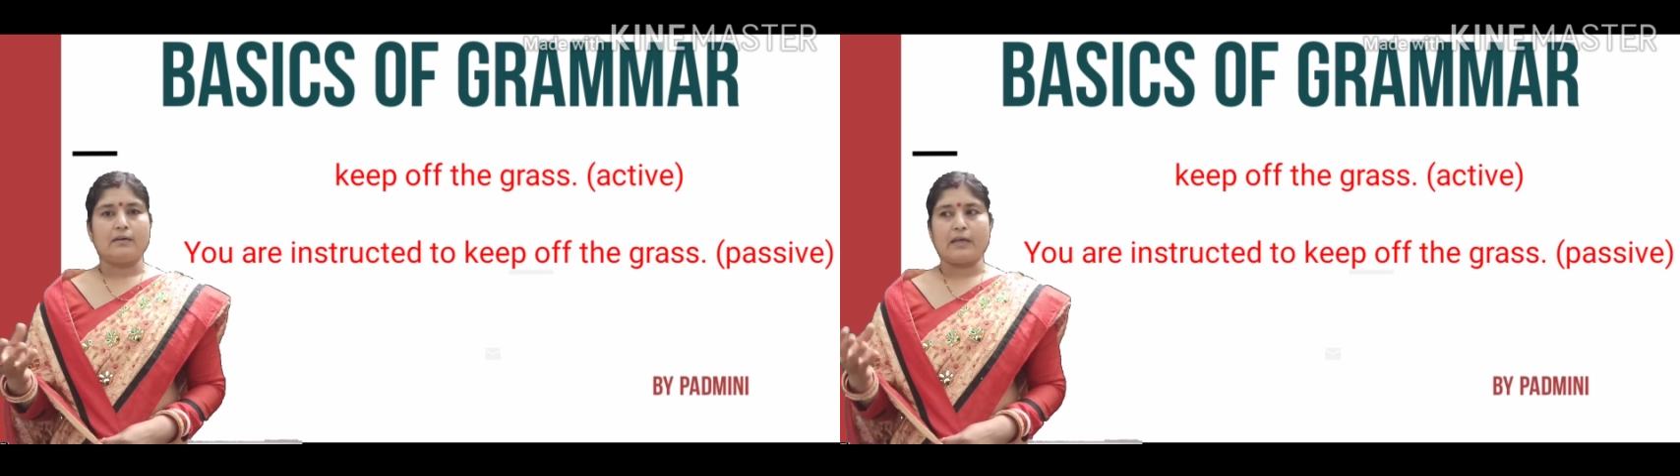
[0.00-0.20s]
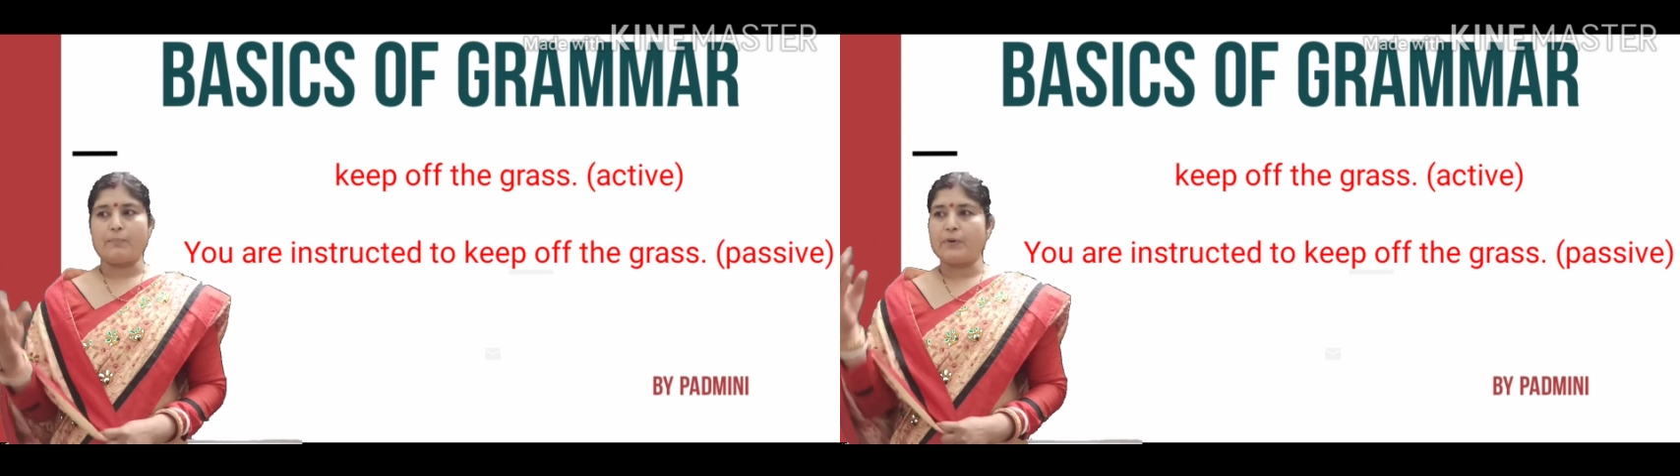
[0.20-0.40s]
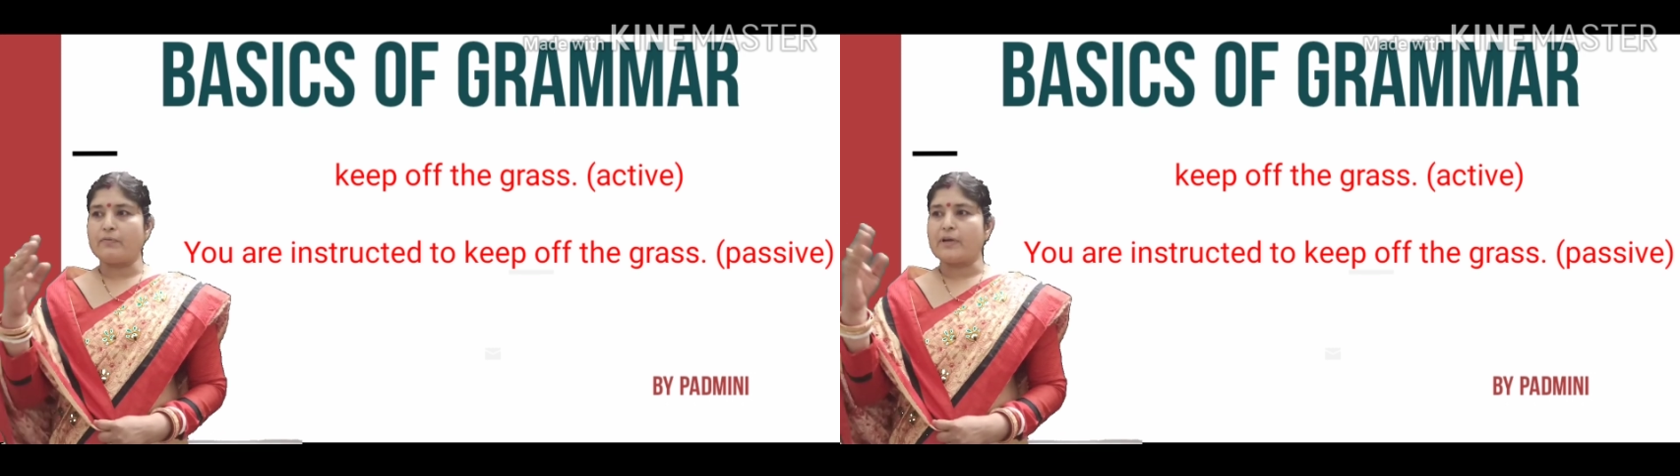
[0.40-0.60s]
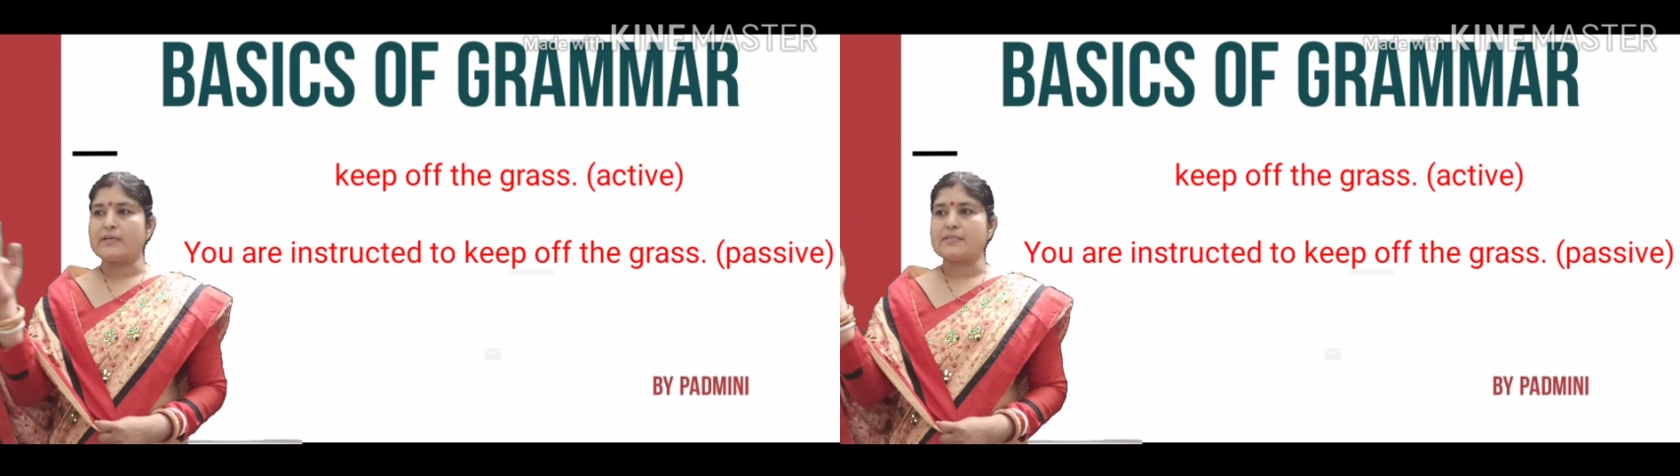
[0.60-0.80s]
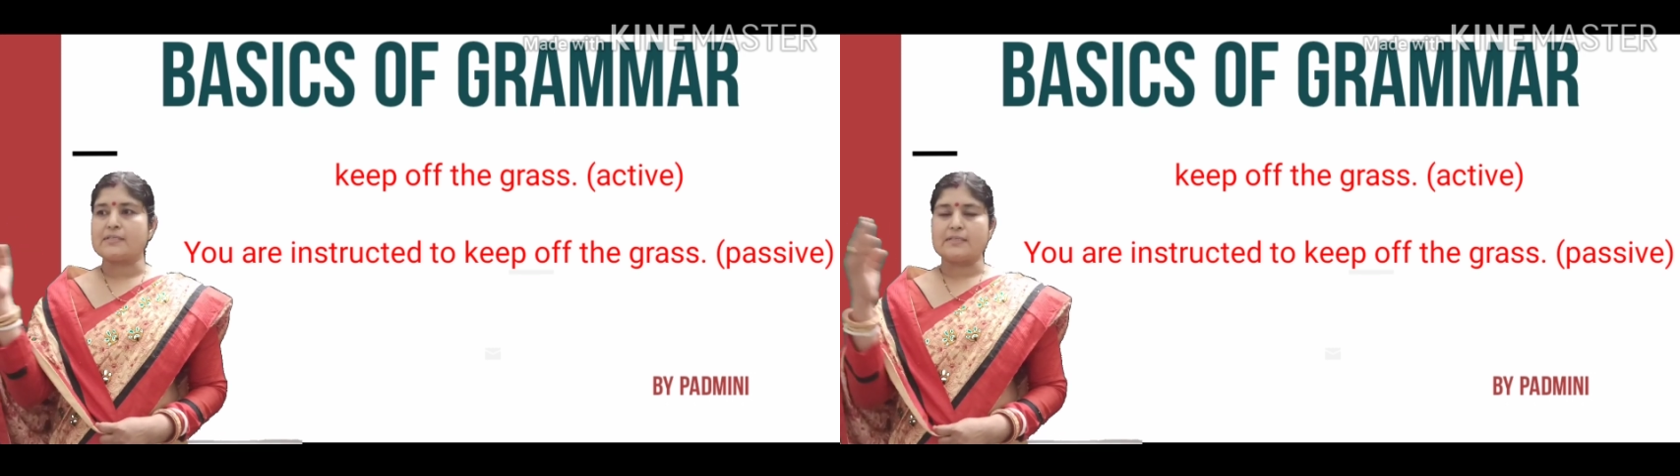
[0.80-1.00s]
everywhere
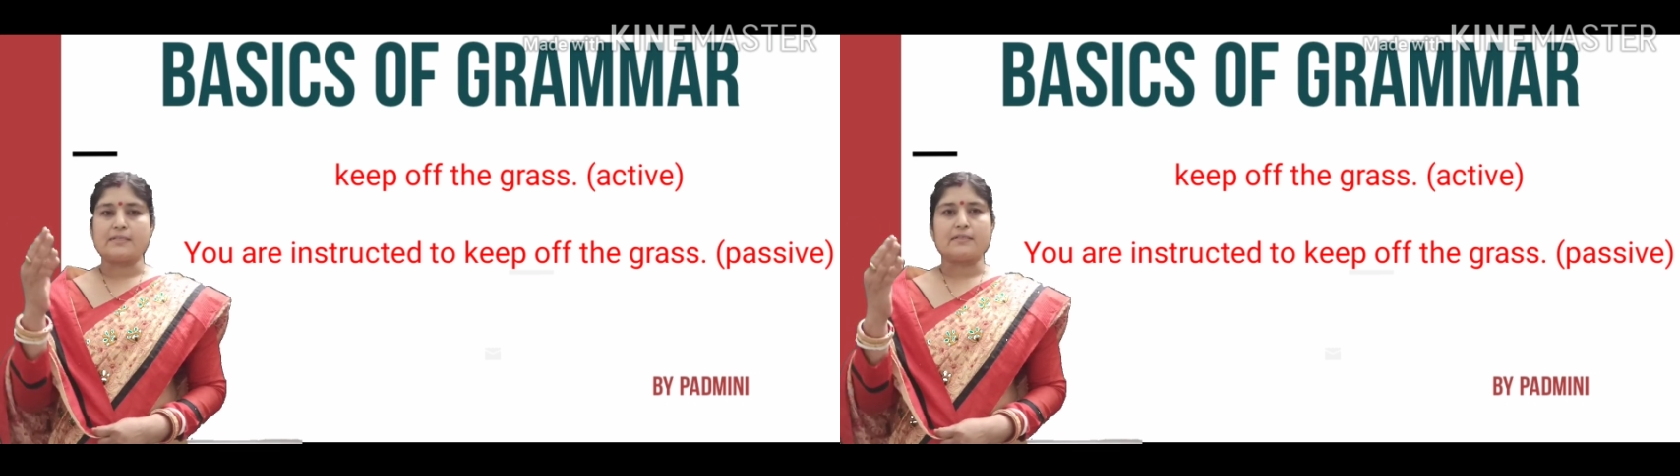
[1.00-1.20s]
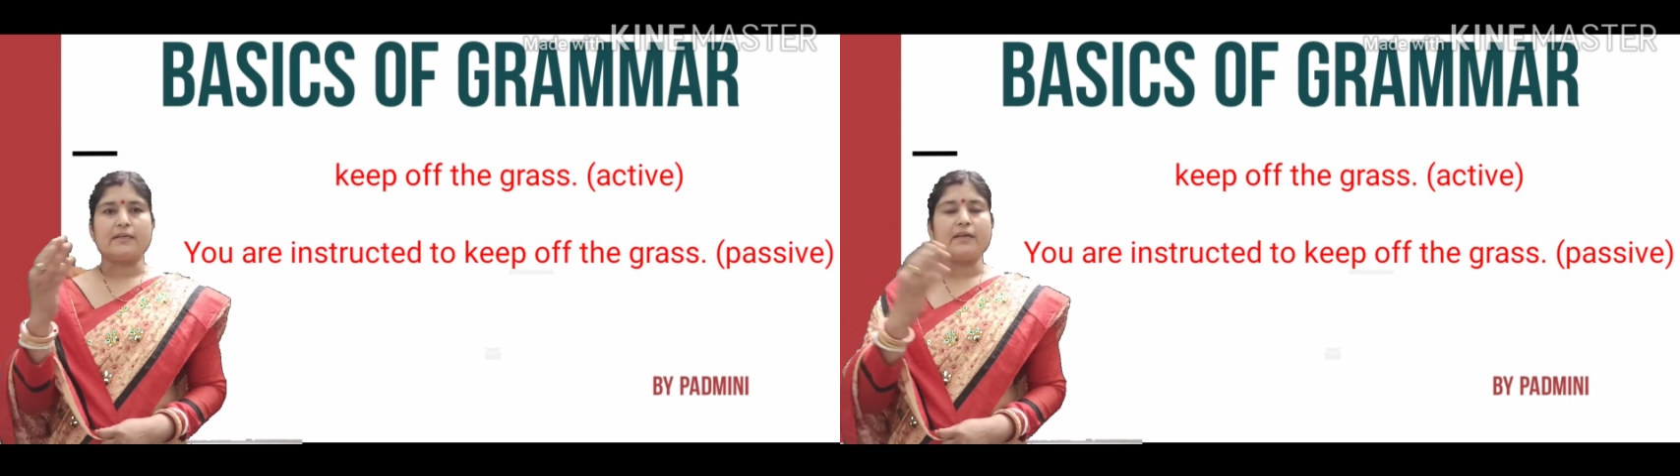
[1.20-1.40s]
it is written